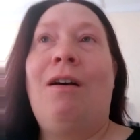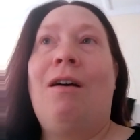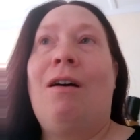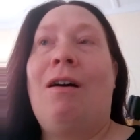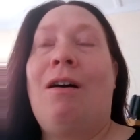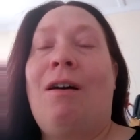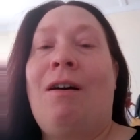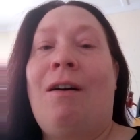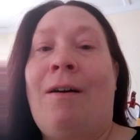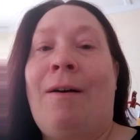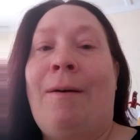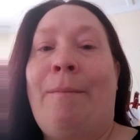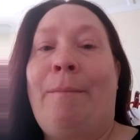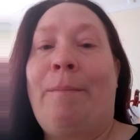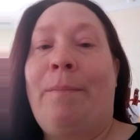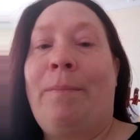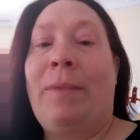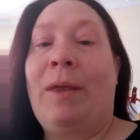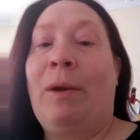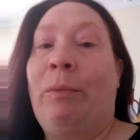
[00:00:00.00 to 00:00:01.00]

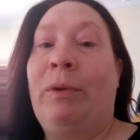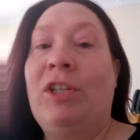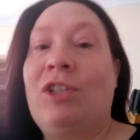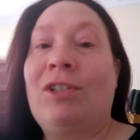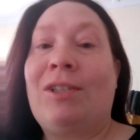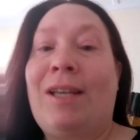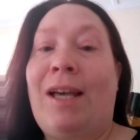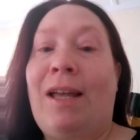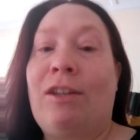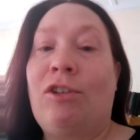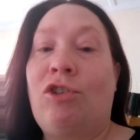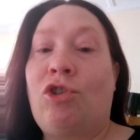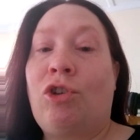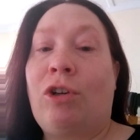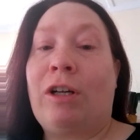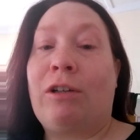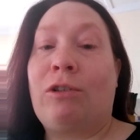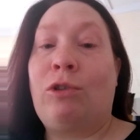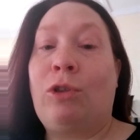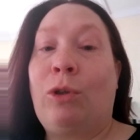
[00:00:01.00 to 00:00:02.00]
and we just had the
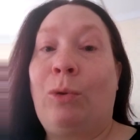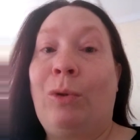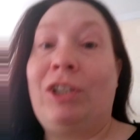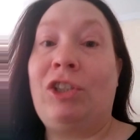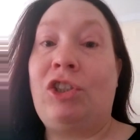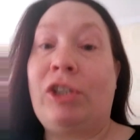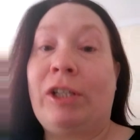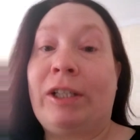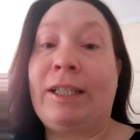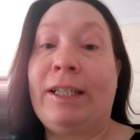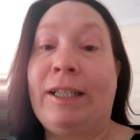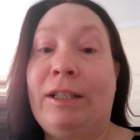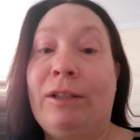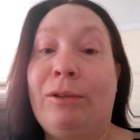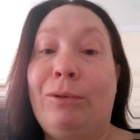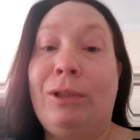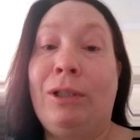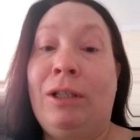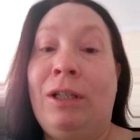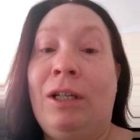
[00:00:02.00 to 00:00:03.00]
truck totally checked
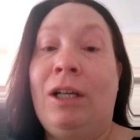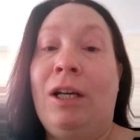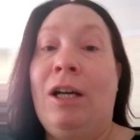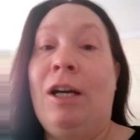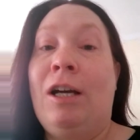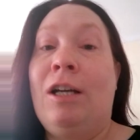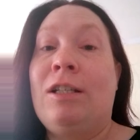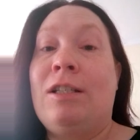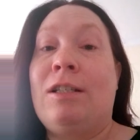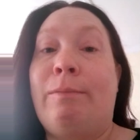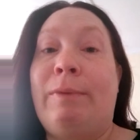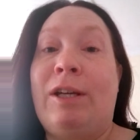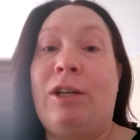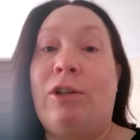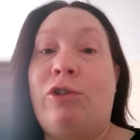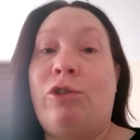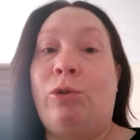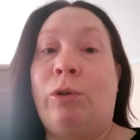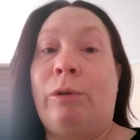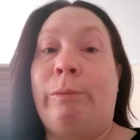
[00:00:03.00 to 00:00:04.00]
out to make
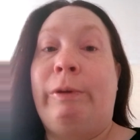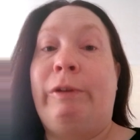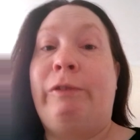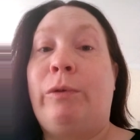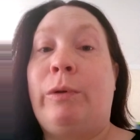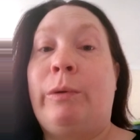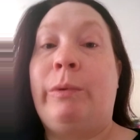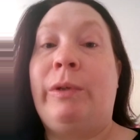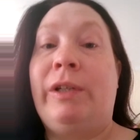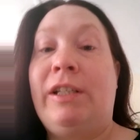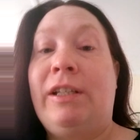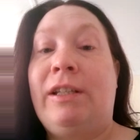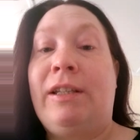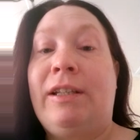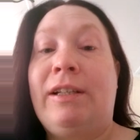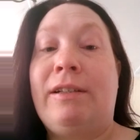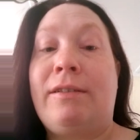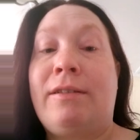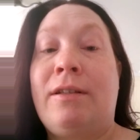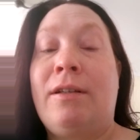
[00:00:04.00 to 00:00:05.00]
sure before we did
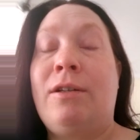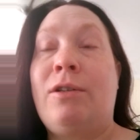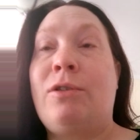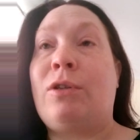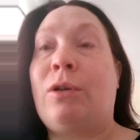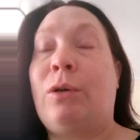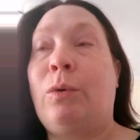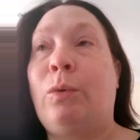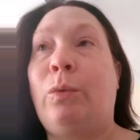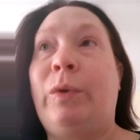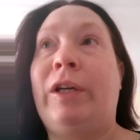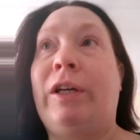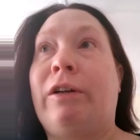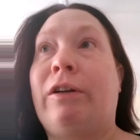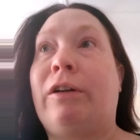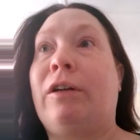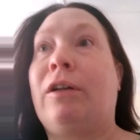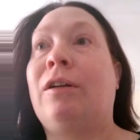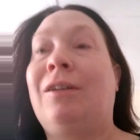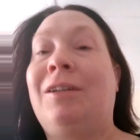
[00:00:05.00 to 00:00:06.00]
this. So we
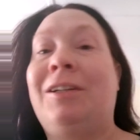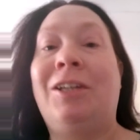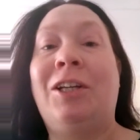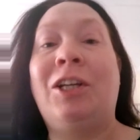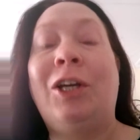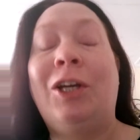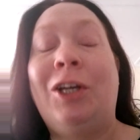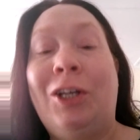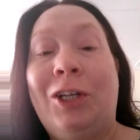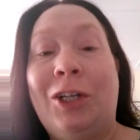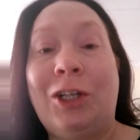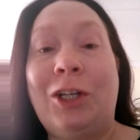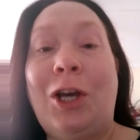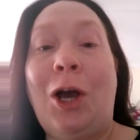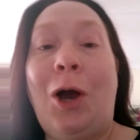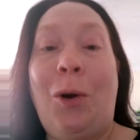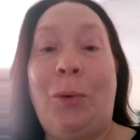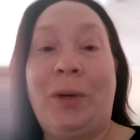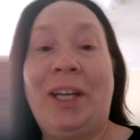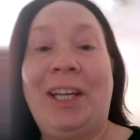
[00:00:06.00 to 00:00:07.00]
are
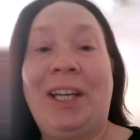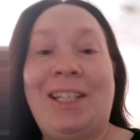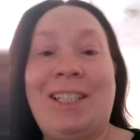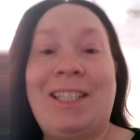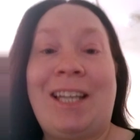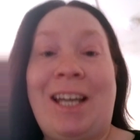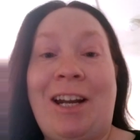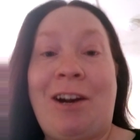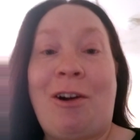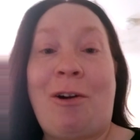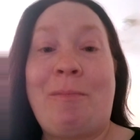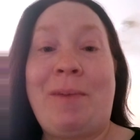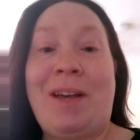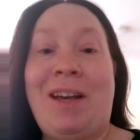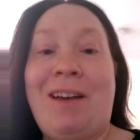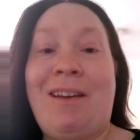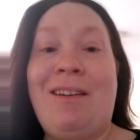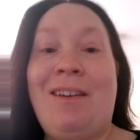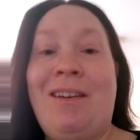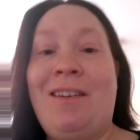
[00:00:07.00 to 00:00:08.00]
going to get our
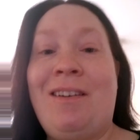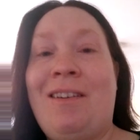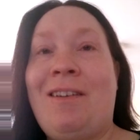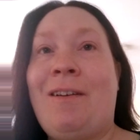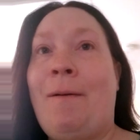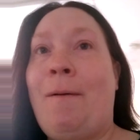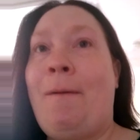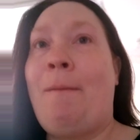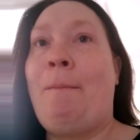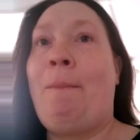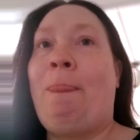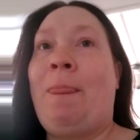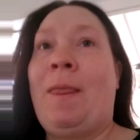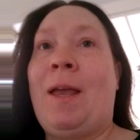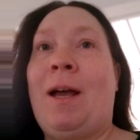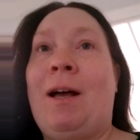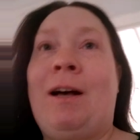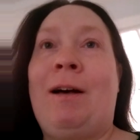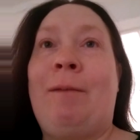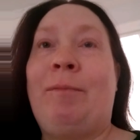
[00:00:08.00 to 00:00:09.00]
bed.
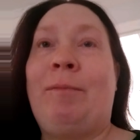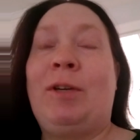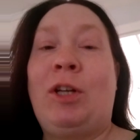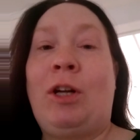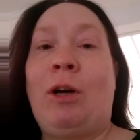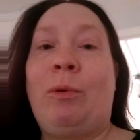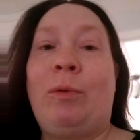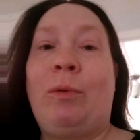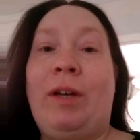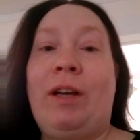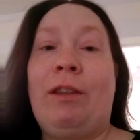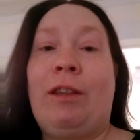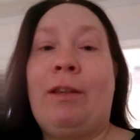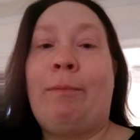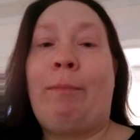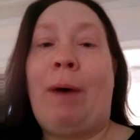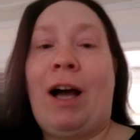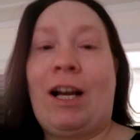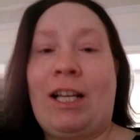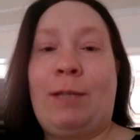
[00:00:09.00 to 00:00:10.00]
The
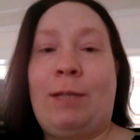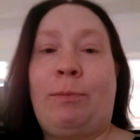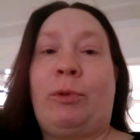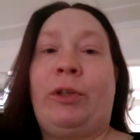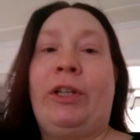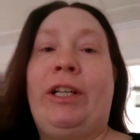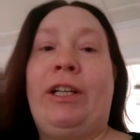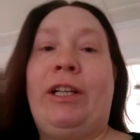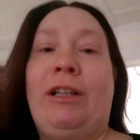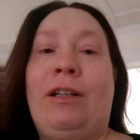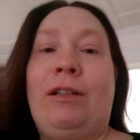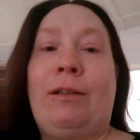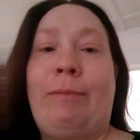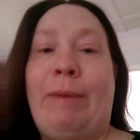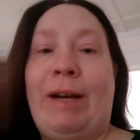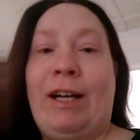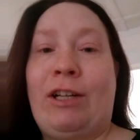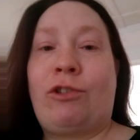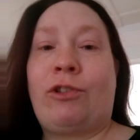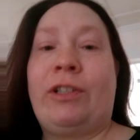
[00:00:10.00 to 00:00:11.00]
box spring, the
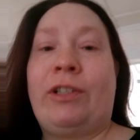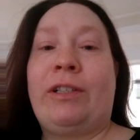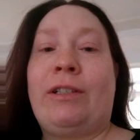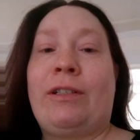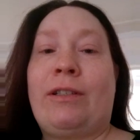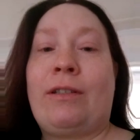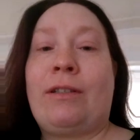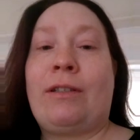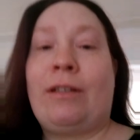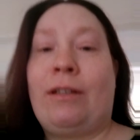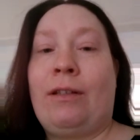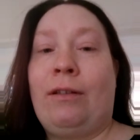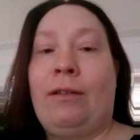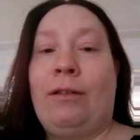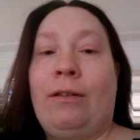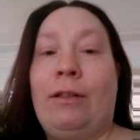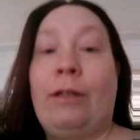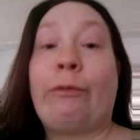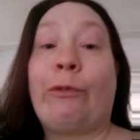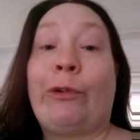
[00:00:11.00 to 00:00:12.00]
mattress, and
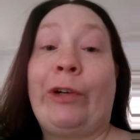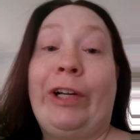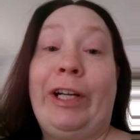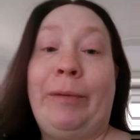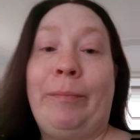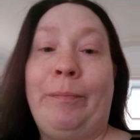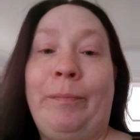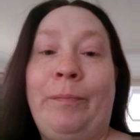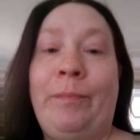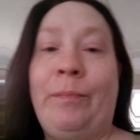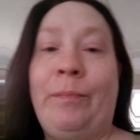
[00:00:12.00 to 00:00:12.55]
the frame.